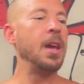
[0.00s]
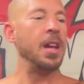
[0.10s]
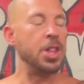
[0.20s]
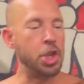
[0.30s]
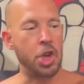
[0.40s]

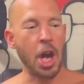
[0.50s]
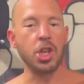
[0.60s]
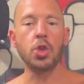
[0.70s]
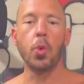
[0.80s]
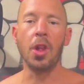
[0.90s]
The
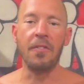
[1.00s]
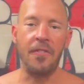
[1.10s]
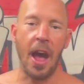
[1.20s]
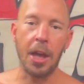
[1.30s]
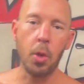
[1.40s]
judges will
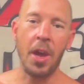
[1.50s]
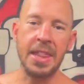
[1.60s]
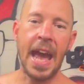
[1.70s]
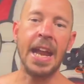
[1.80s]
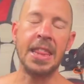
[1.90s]
evaluate
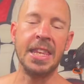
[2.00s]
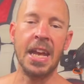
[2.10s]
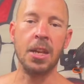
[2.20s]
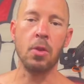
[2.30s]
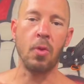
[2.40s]
that at the
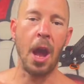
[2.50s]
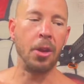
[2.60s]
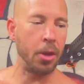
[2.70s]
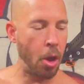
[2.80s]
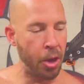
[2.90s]
end of the round
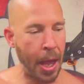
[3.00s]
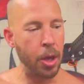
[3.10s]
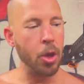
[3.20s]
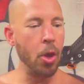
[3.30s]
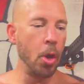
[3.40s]
and go, okay,
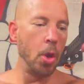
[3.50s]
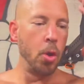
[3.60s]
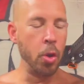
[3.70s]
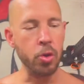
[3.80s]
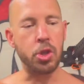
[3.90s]

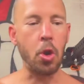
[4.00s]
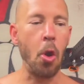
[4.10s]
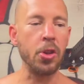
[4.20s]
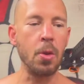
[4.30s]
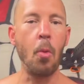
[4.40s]
who
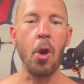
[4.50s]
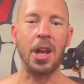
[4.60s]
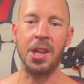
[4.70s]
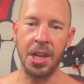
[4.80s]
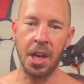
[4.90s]
scored the more
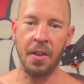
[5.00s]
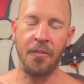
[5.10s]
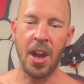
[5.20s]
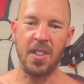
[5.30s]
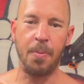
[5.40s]
clean and
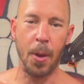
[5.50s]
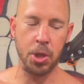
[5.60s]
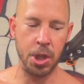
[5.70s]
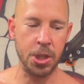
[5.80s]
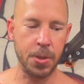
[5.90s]
effective
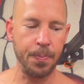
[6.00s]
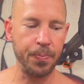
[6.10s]
punches?